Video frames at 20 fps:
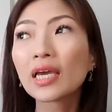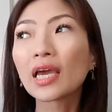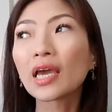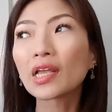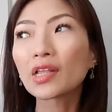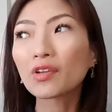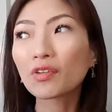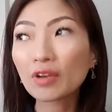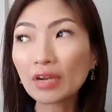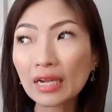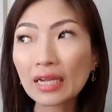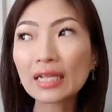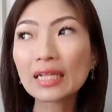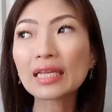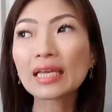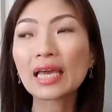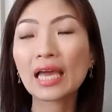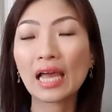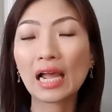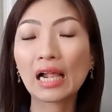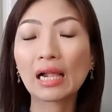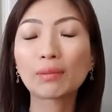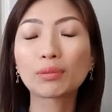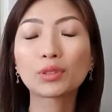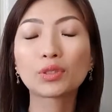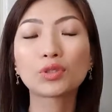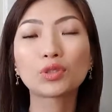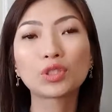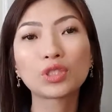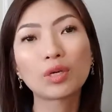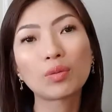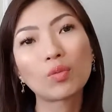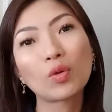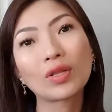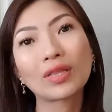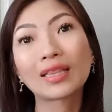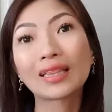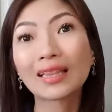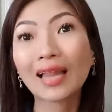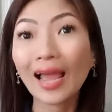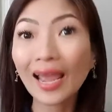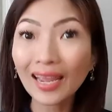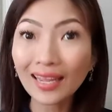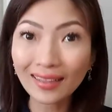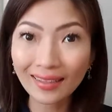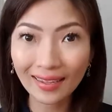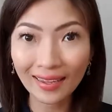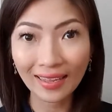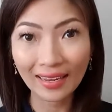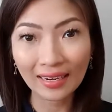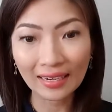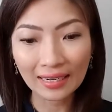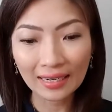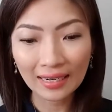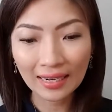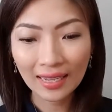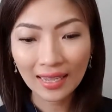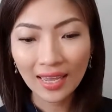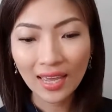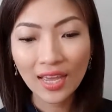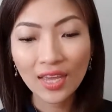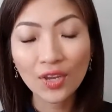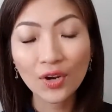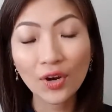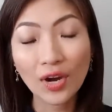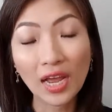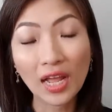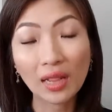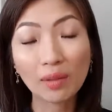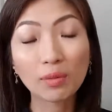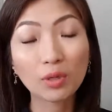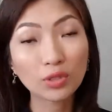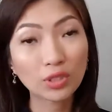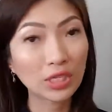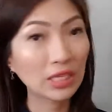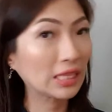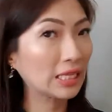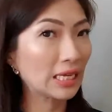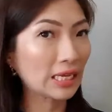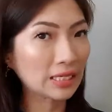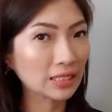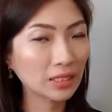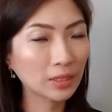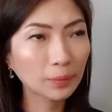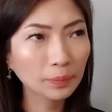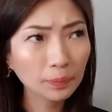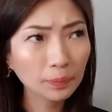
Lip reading: it really helps to somewhat lighten your elbows and knees.